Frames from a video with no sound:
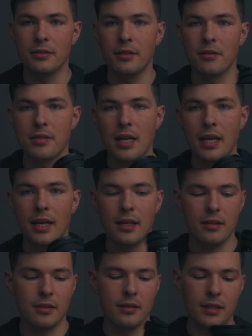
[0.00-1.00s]
no side
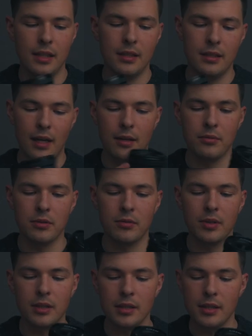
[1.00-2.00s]
handle, and I will
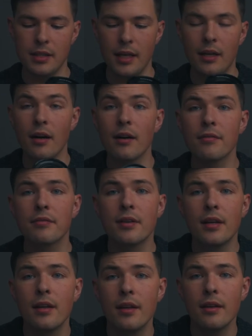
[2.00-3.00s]
quickly take off
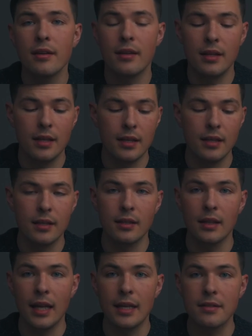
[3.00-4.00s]
the
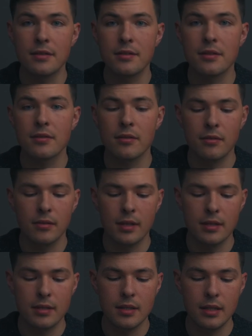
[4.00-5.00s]
lens just so you
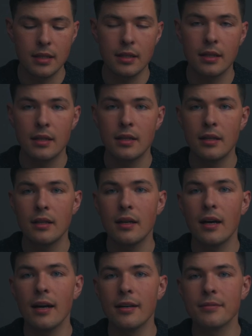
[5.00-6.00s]
can see,
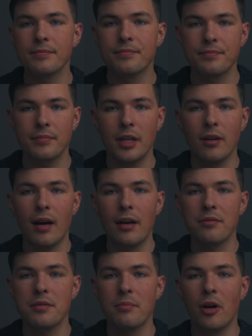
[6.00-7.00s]
how
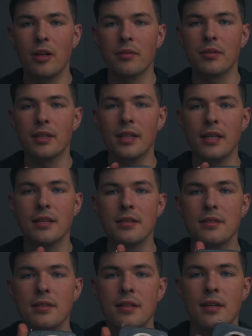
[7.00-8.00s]
small it really
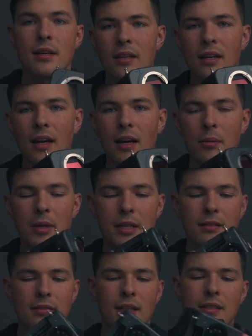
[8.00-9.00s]
is. I
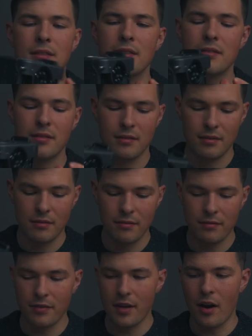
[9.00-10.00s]
mean, it's just
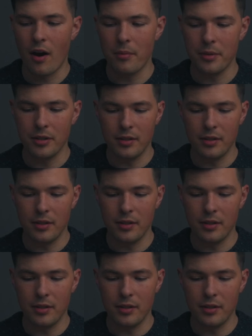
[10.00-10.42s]
phenomenal